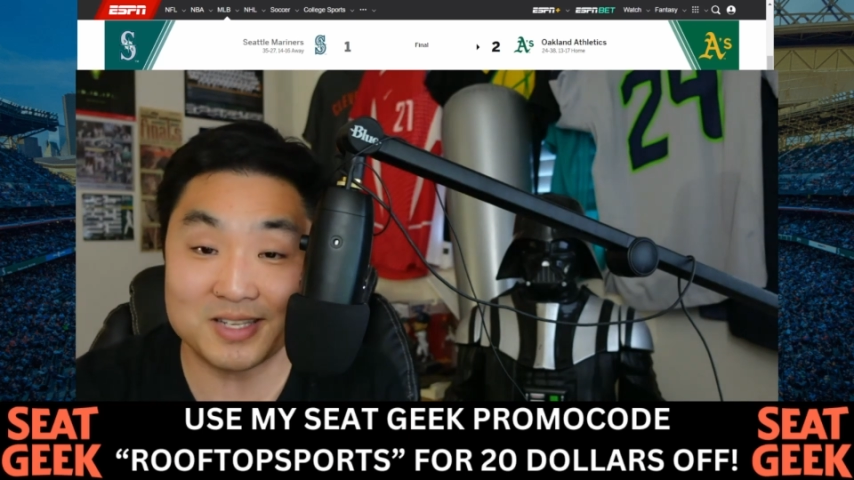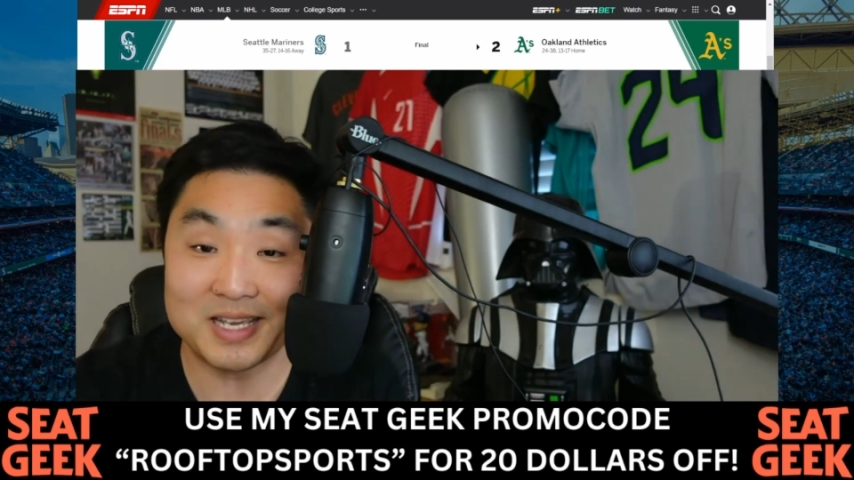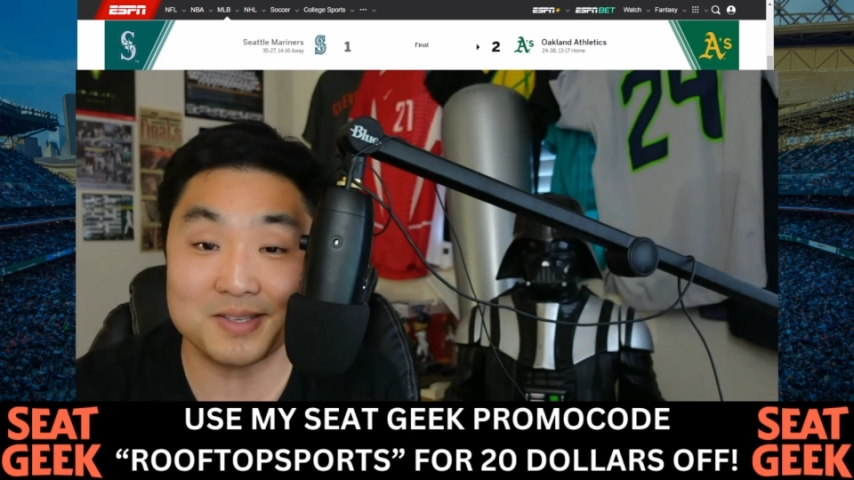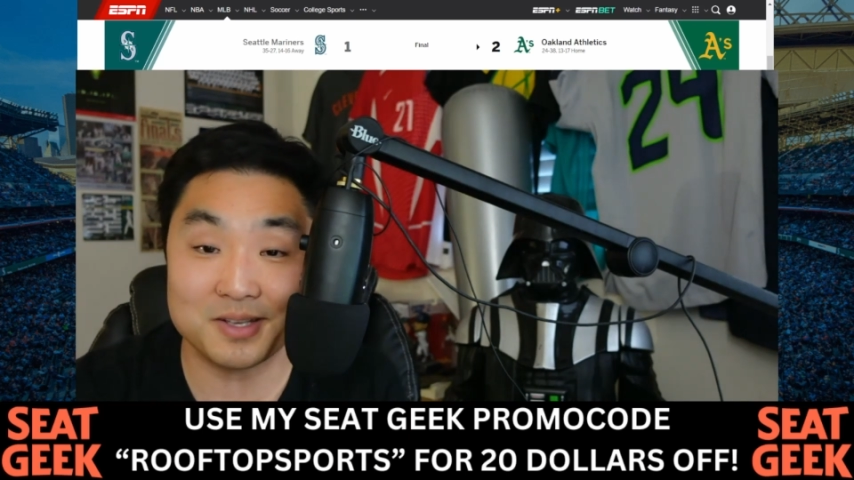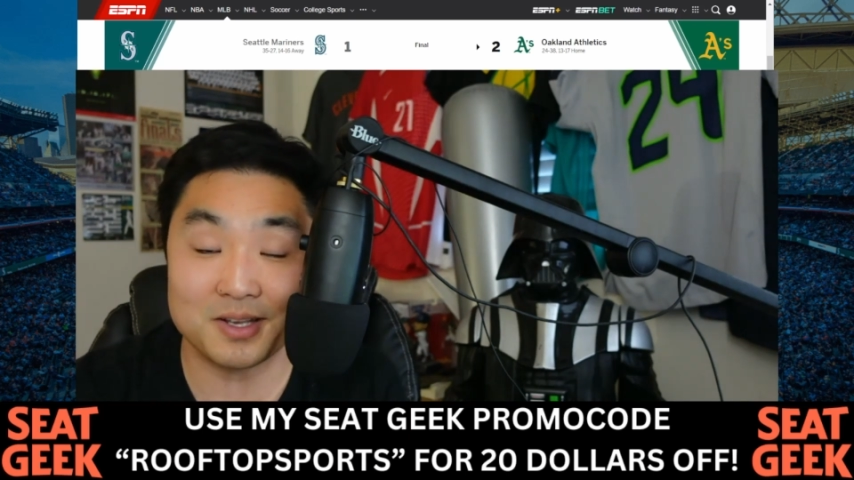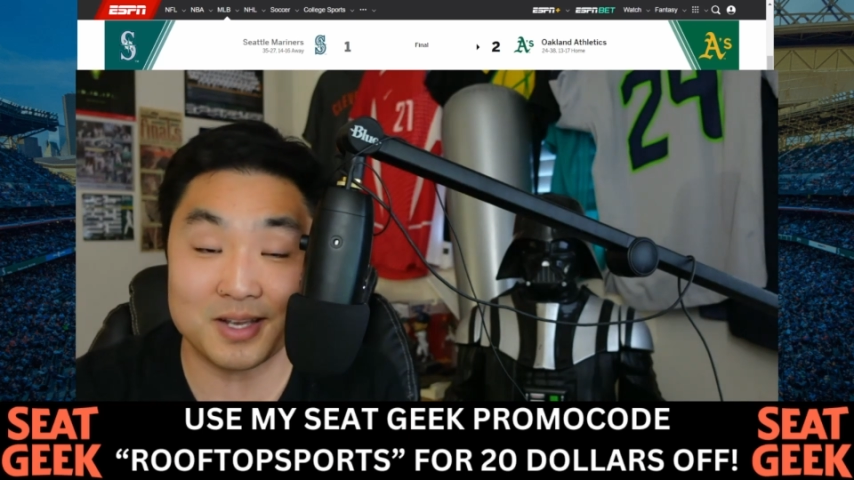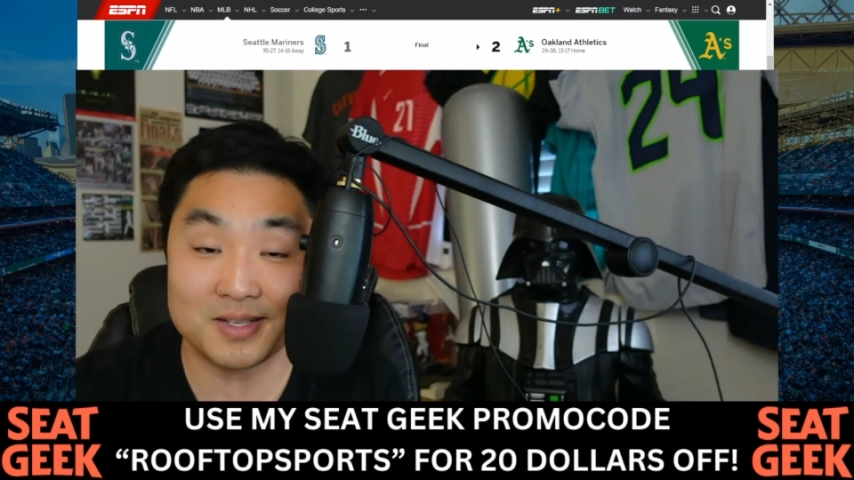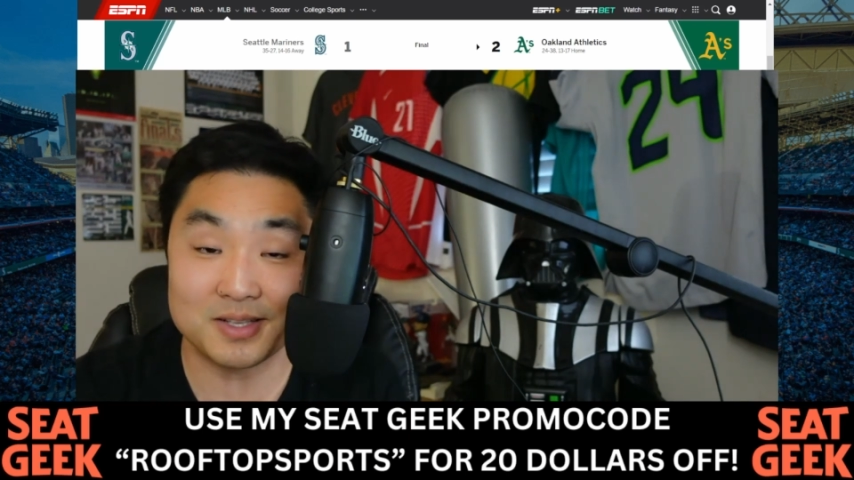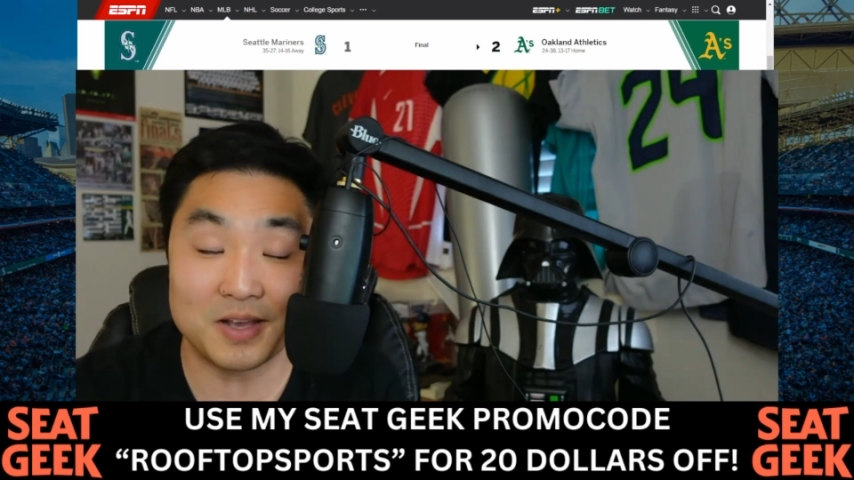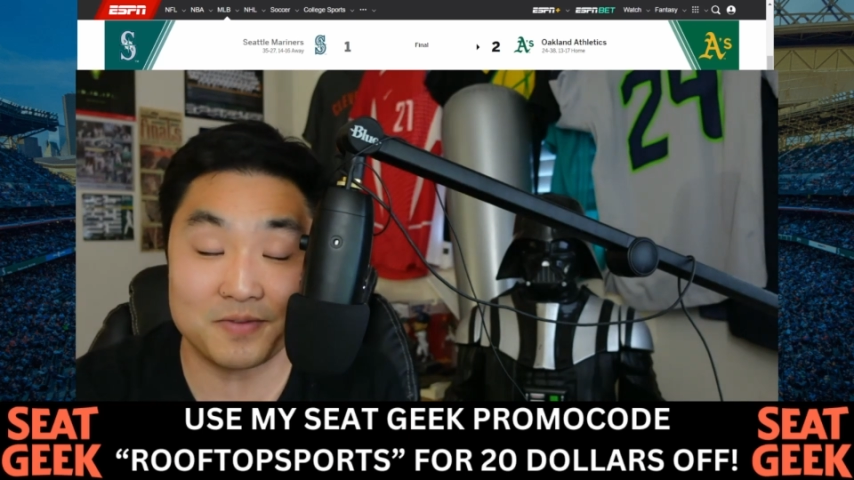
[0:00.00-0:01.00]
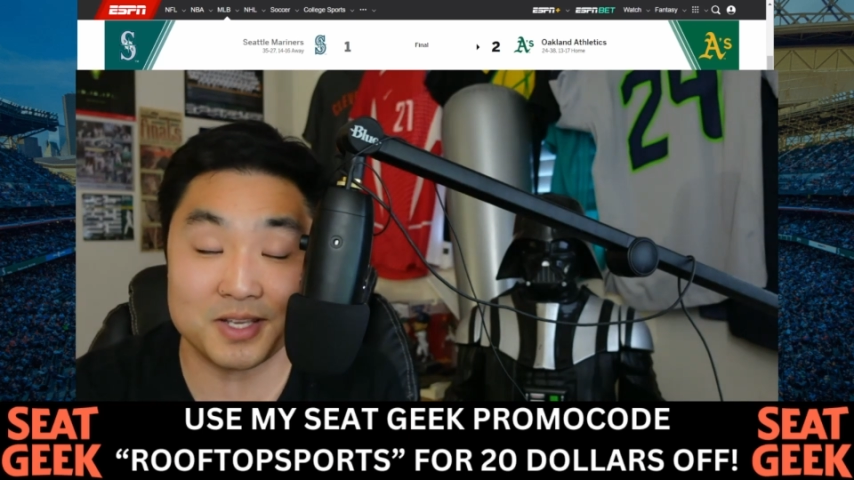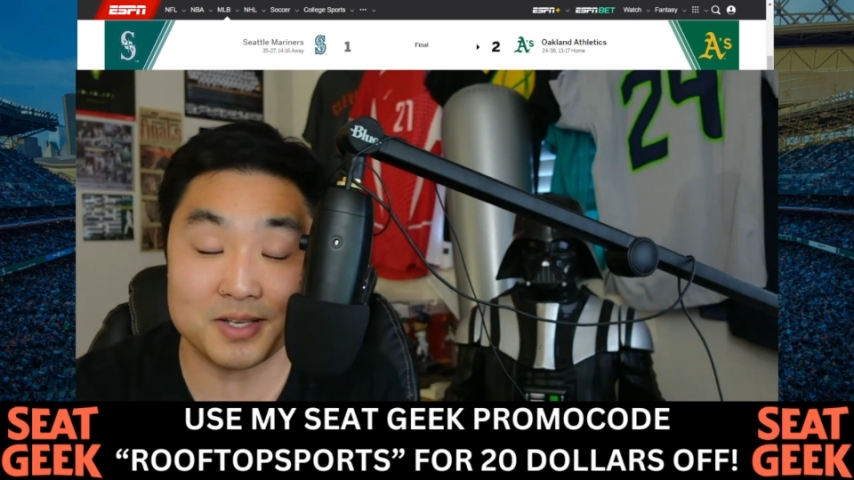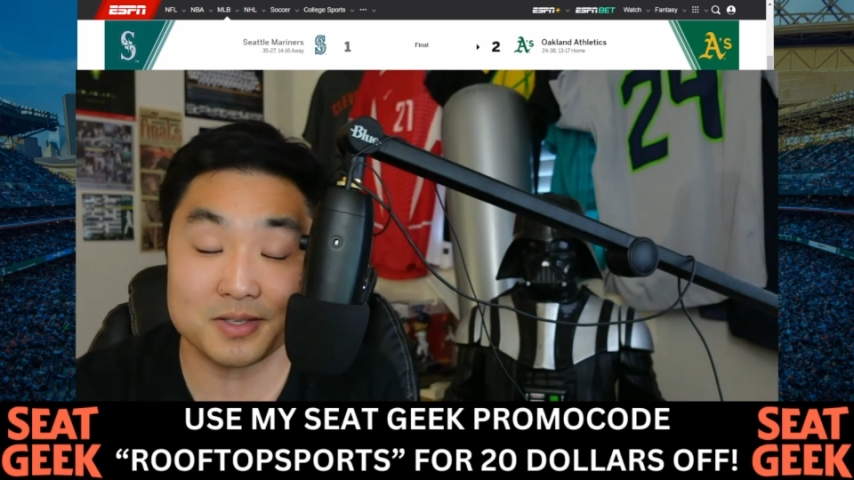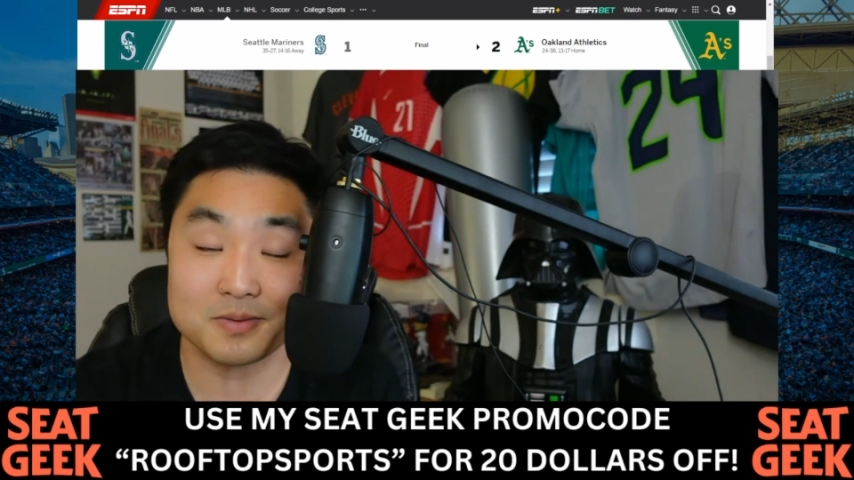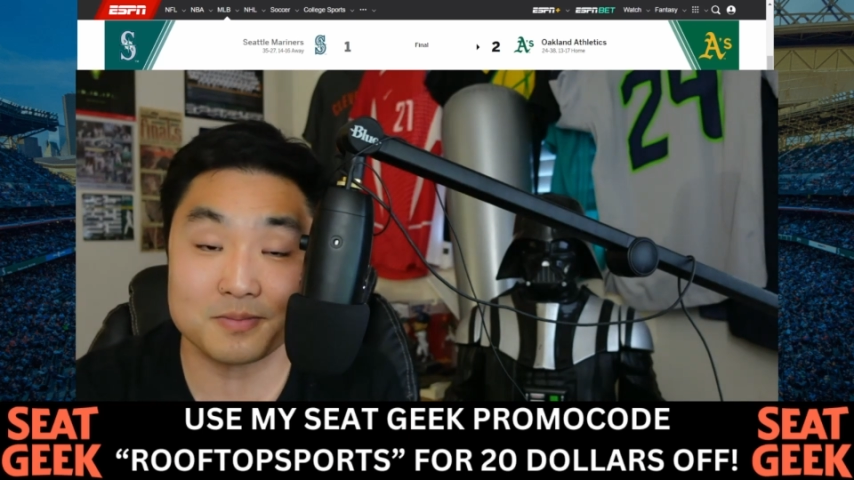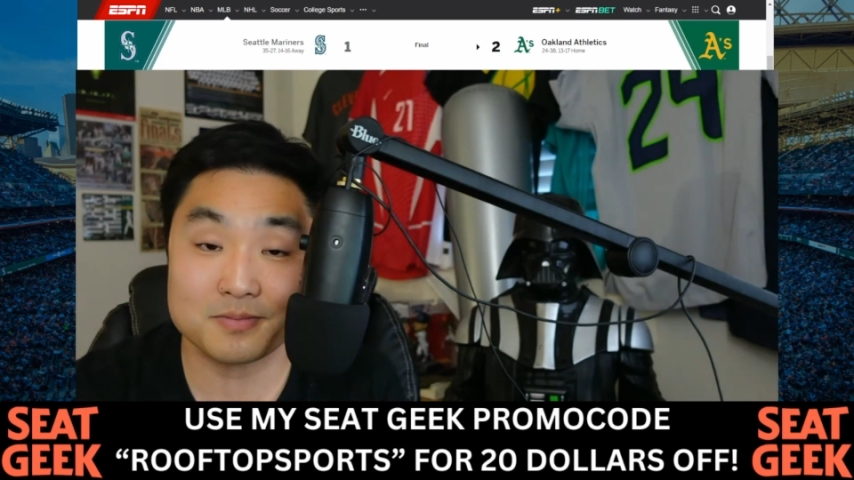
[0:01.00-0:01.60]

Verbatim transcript: decent against lefties.